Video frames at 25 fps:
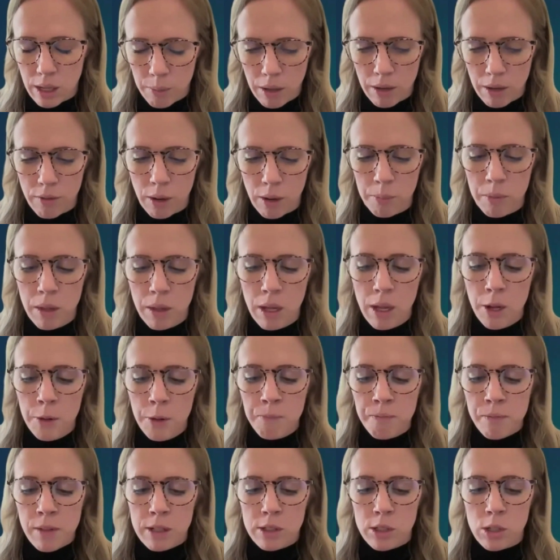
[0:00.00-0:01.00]
coming from.
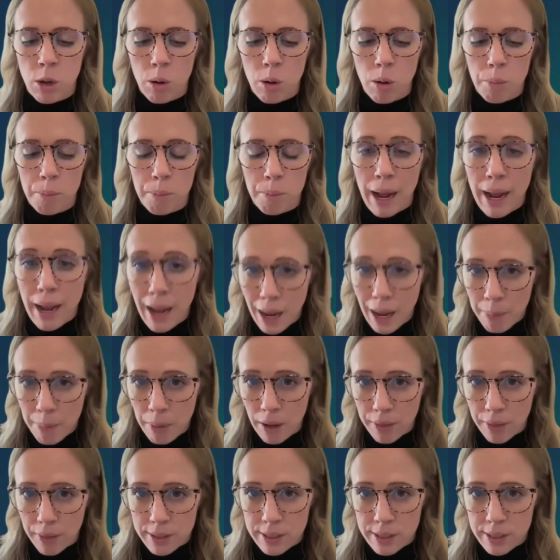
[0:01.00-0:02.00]
So my
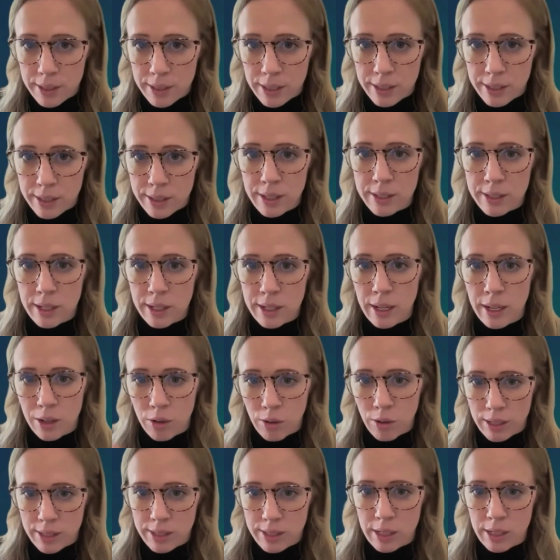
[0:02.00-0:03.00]
hypothesis is an
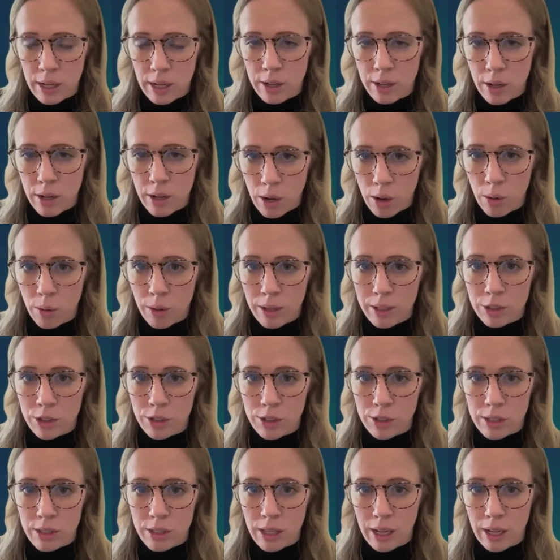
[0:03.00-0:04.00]
increase in unknown is
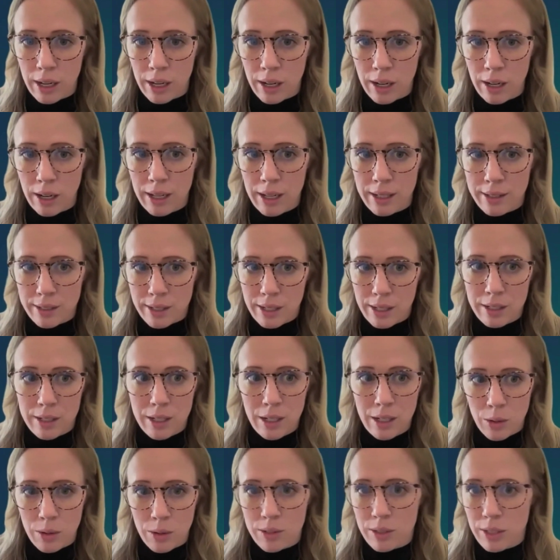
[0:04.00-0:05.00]
just that it's
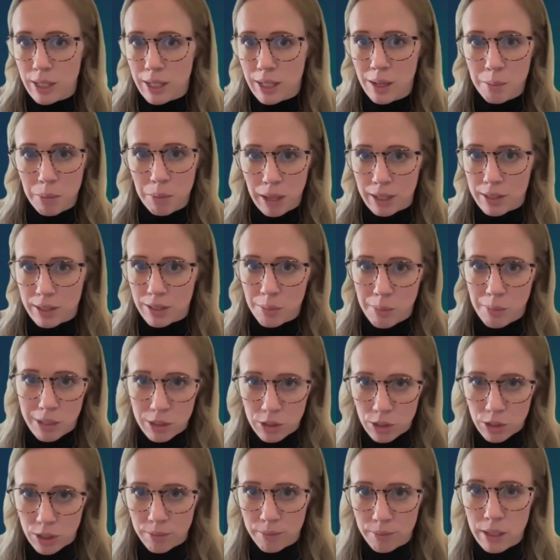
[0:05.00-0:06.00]
continuously complex to
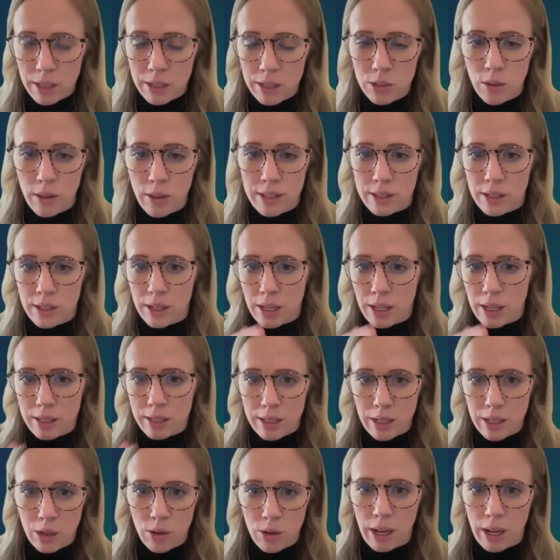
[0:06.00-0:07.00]
measure. And so that's going to
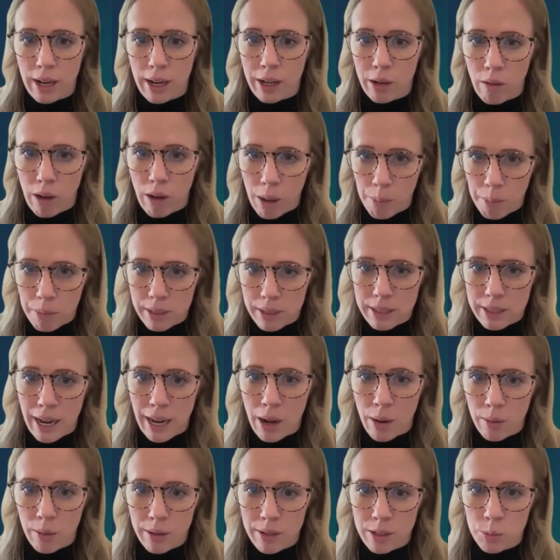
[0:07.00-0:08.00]
continue to kind of go up and
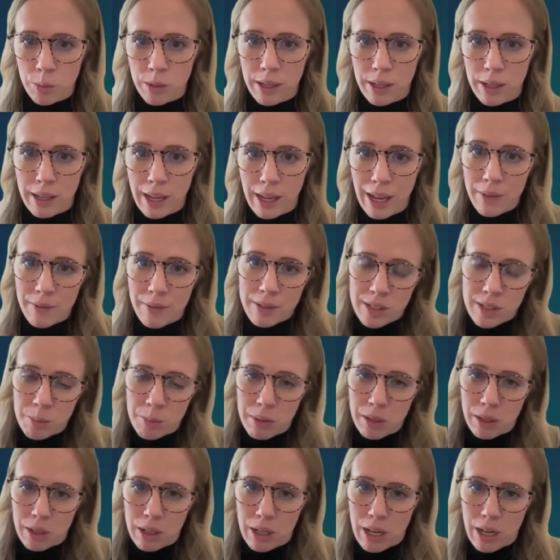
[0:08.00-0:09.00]
down as we gain
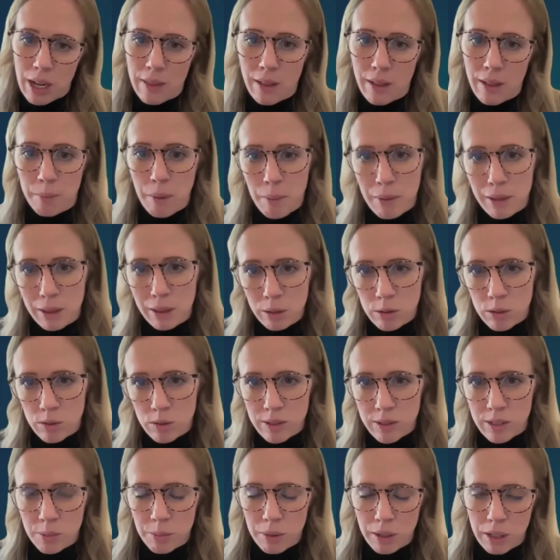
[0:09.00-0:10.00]
visibility and then maybe lose
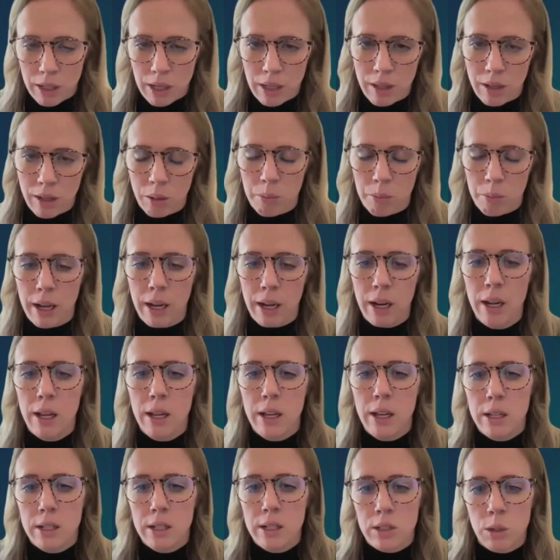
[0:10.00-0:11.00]
visibility a little bit
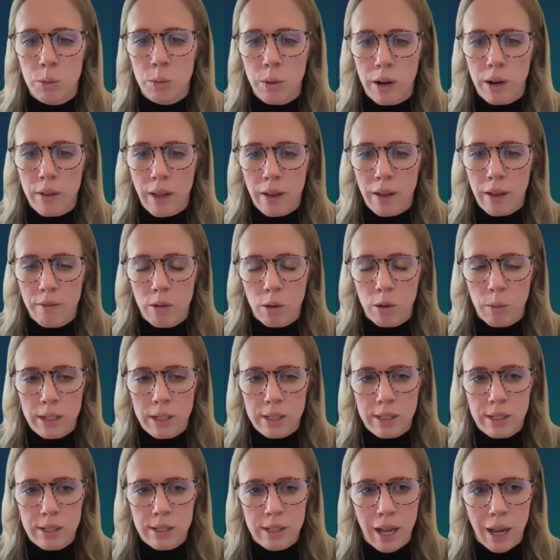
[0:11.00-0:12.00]
to where that food
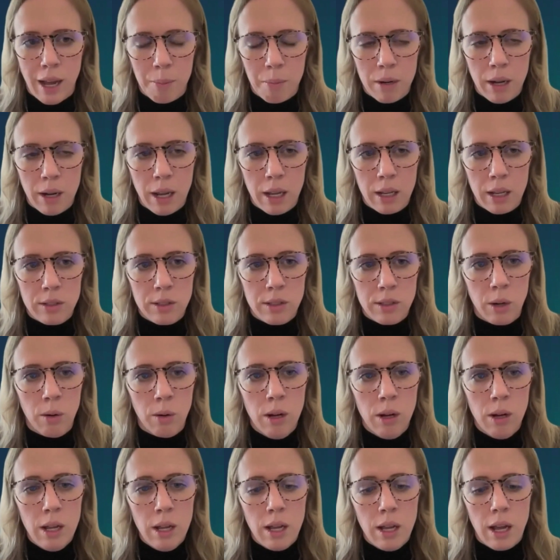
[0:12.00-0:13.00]
waste is happening.
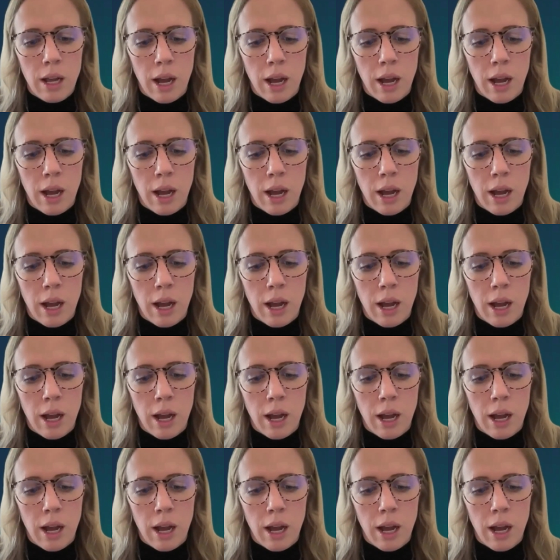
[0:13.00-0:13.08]
So